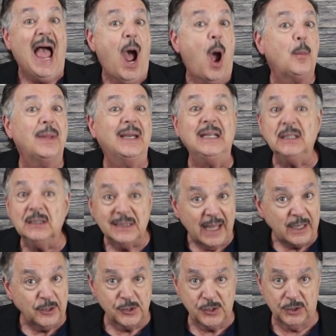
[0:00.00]
how many
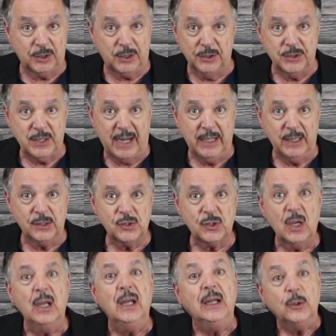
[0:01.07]
letters it contains,
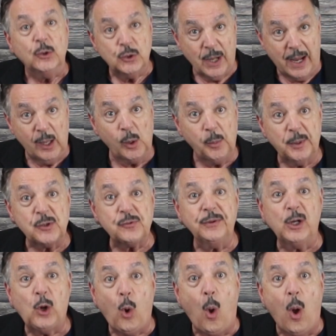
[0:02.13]
to help us
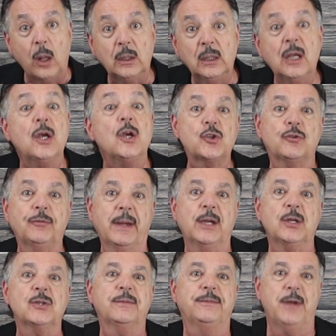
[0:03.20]
recall
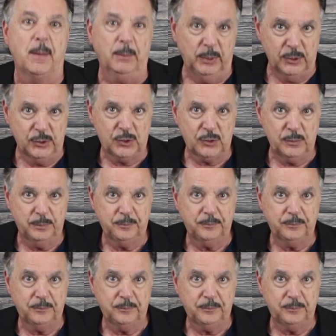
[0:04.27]
strings of numbers.